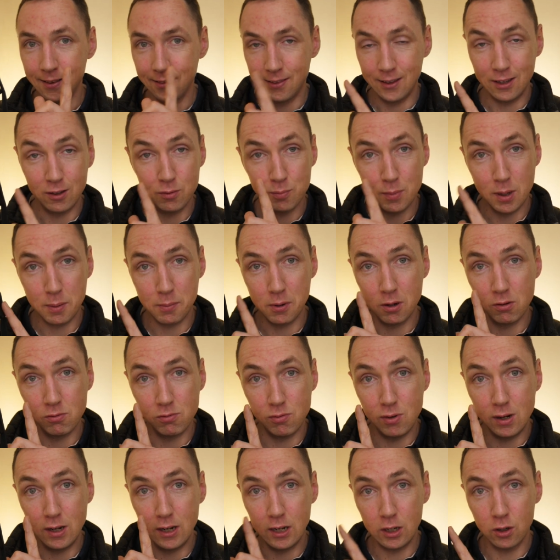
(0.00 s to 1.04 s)
This may be a
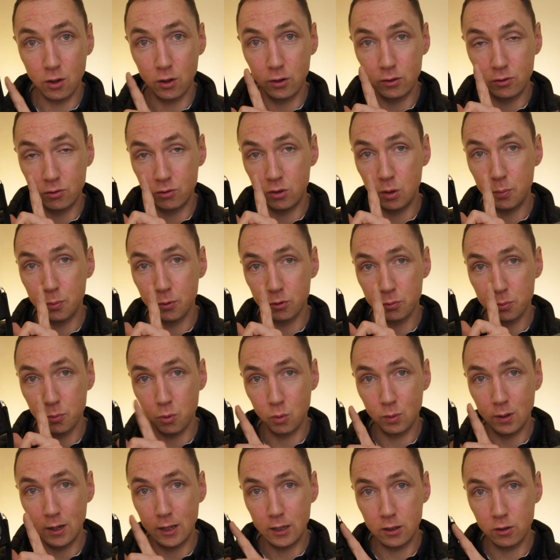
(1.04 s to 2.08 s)
really nice super
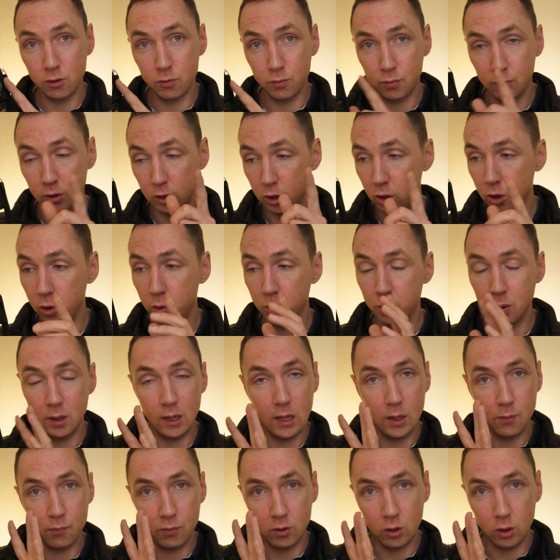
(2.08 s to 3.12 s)
small lens for you
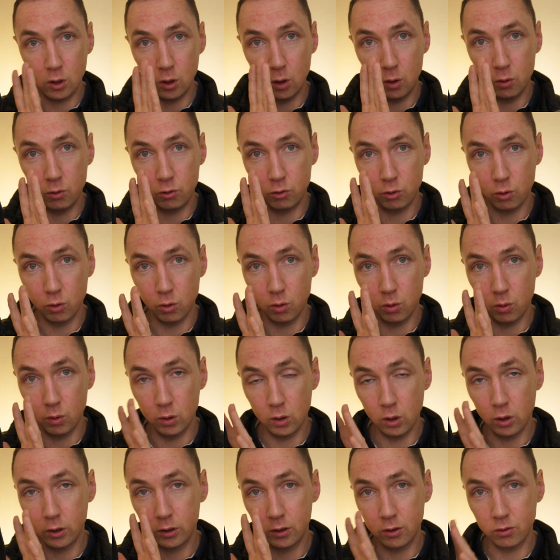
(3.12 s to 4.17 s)
if you use your
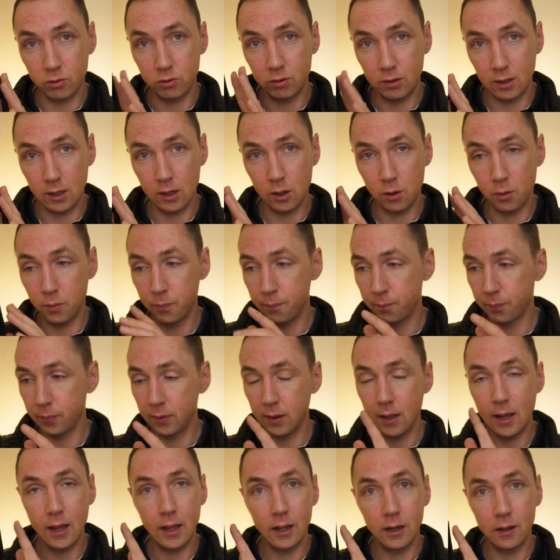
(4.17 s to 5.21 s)
Leica CL
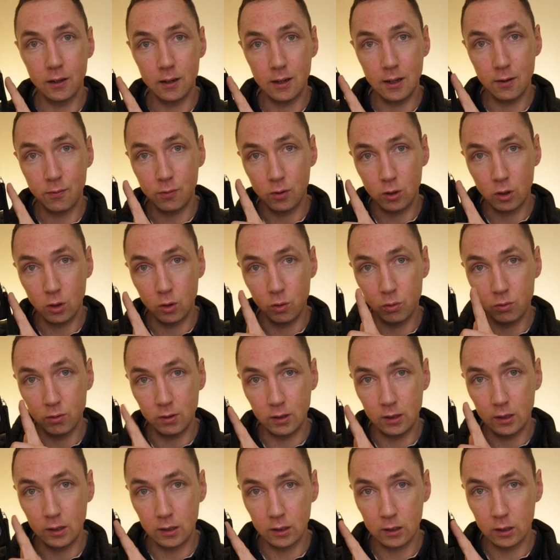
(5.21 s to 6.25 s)
and if you use
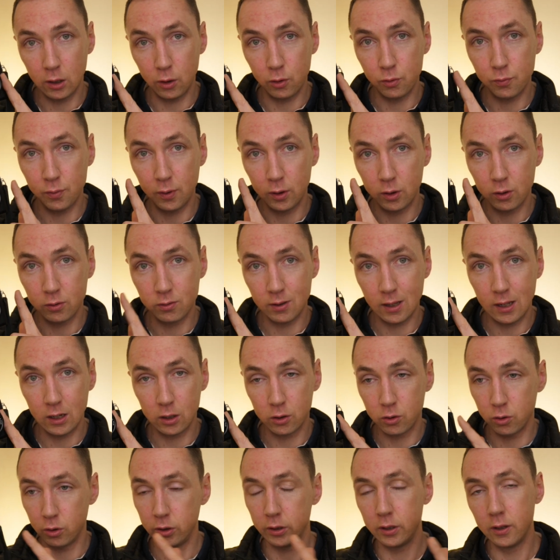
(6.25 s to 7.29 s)
the closed focus
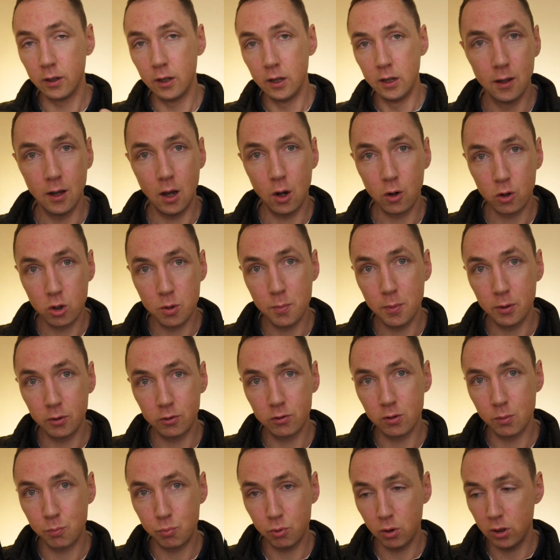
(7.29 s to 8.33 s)
helicoid. I'll come on
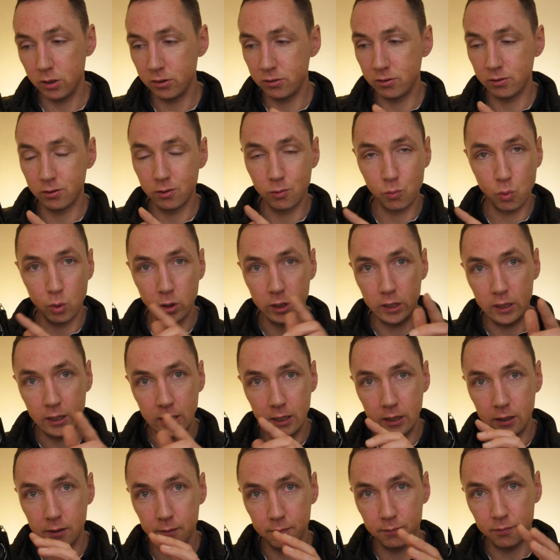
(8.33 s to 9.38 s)
to the prices of what you
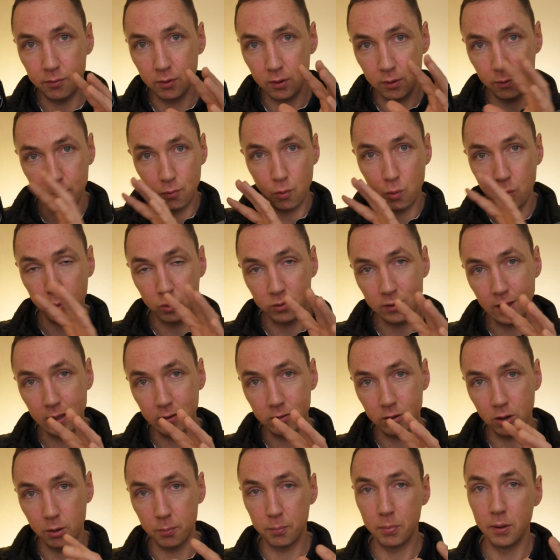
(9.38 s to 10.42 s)
need for the full
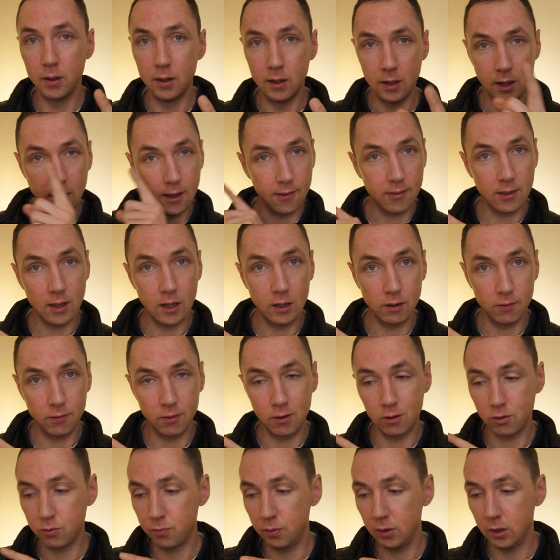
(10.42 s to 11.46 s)
setup at the end of
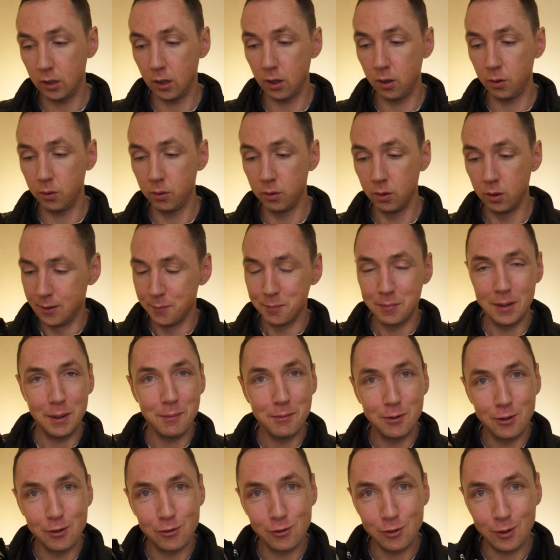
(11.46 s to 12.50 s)
this video. But let
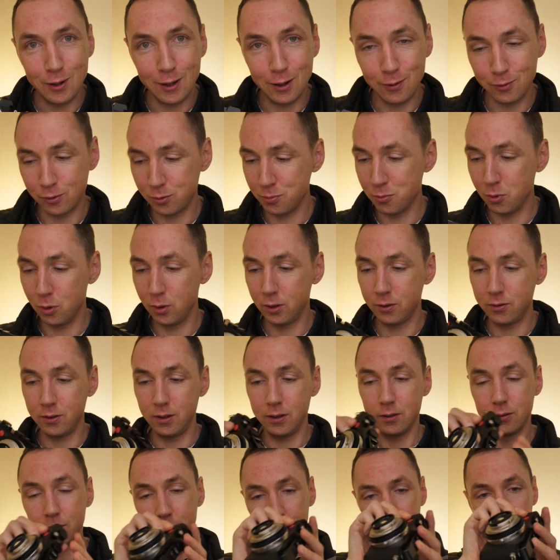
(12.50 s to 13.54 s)
me just show you how small it
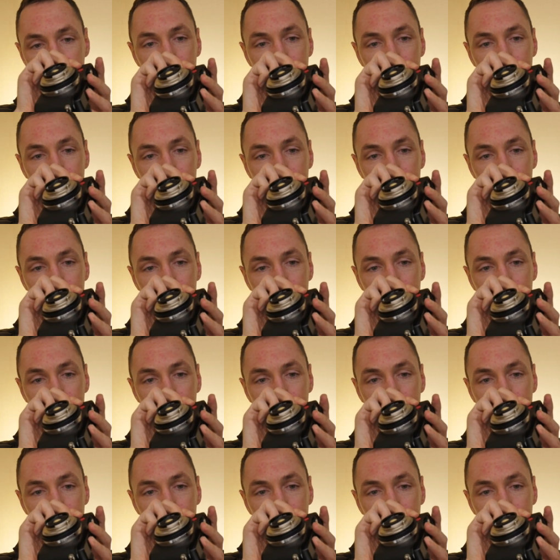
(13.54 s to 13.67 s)
is.